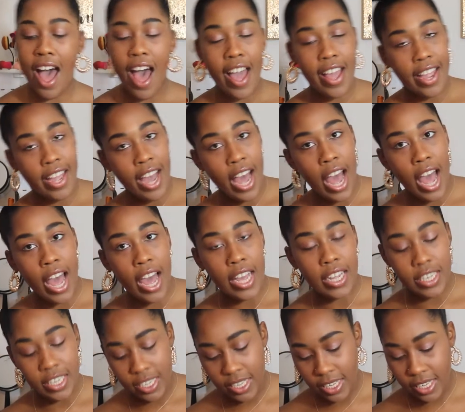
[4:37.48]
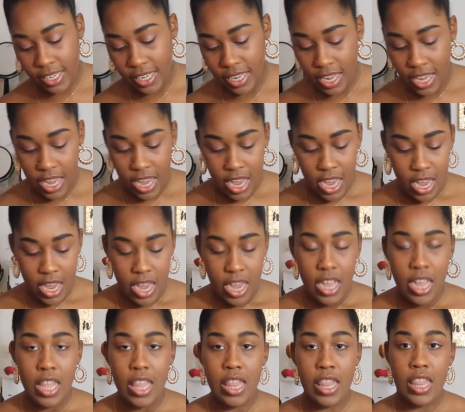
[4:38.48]
I got
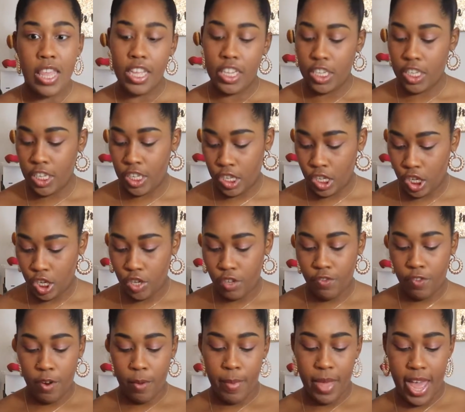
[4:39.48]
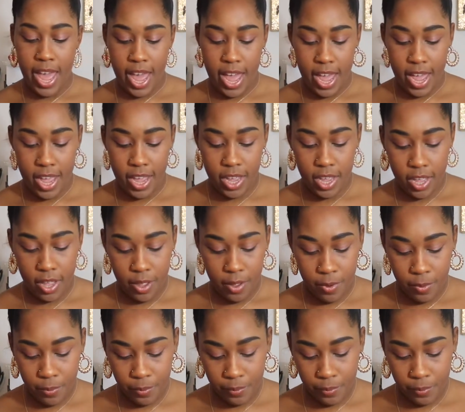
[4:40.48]
this silver bag,